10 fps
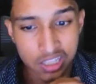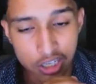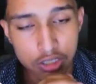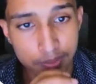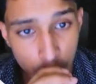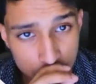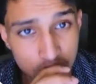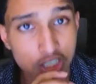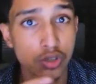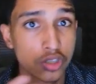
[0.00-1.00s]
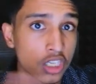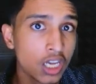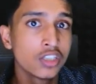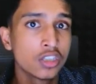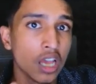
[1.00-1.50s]
then there is proxies to
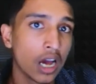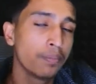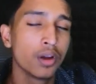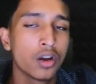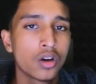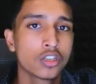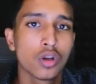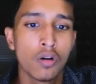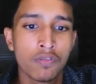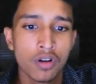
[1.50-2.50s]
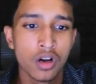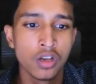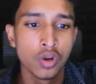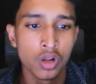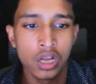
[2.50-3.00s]
change the IP address of
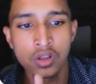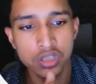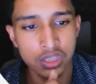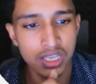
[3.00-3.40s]
your accounts.